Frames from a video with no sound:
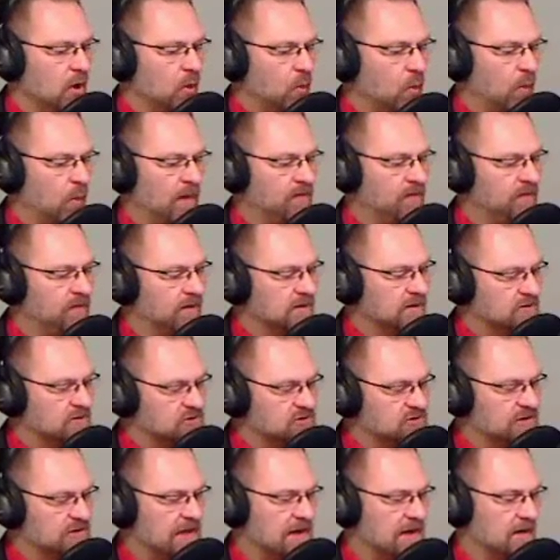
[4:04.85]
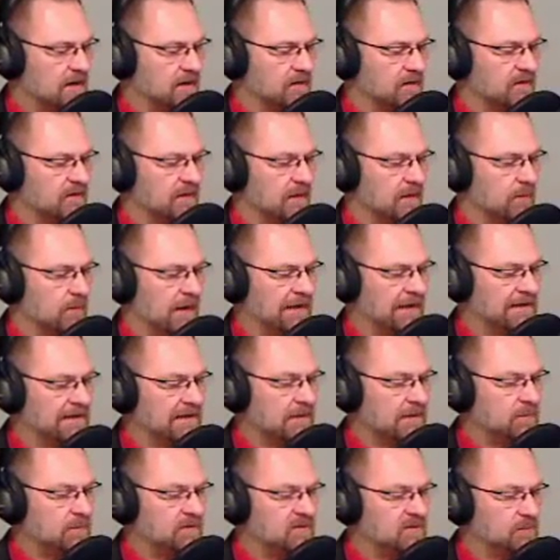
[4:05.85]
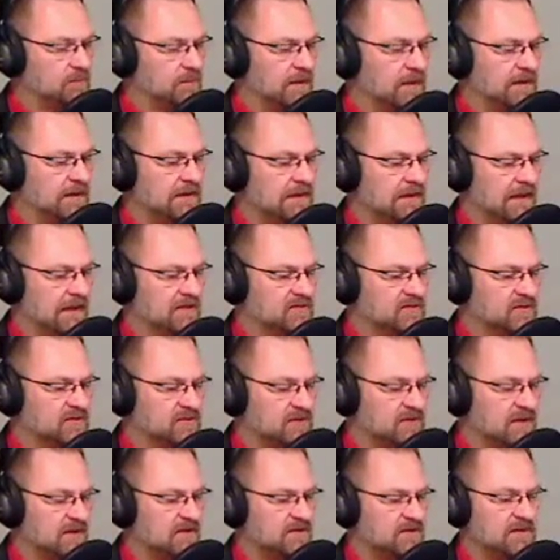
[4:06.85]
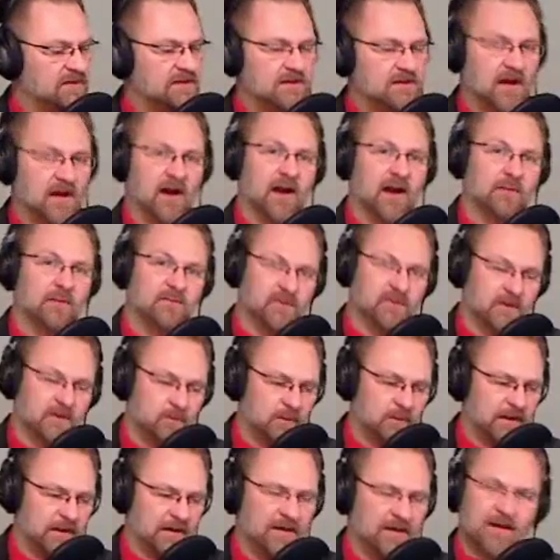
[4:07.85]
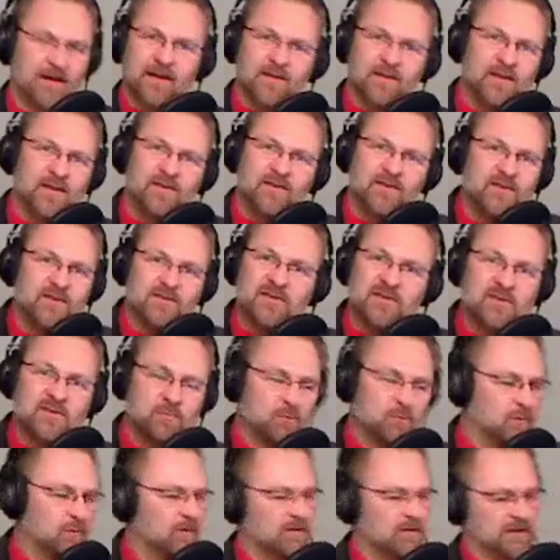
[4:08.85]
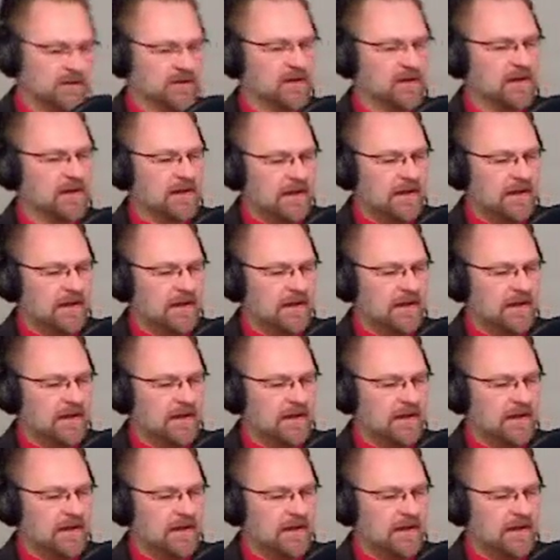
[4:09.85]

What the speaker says: When they're scared, they might dip as many as 60 times in a minute. This is just brilliant.